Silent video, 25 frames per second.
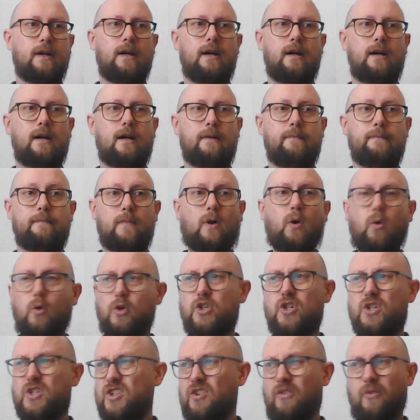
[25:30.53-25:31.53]
or
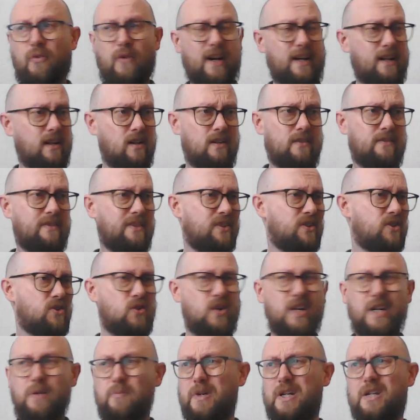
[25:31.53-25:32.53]
just threatened on the
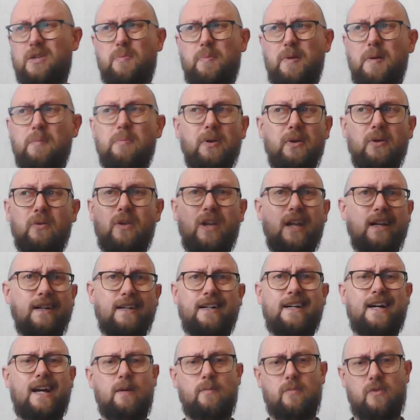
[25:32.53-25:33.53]
street because people don't like
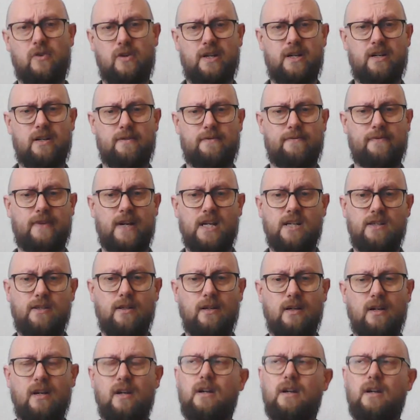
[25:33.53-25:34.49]
a camera in their face.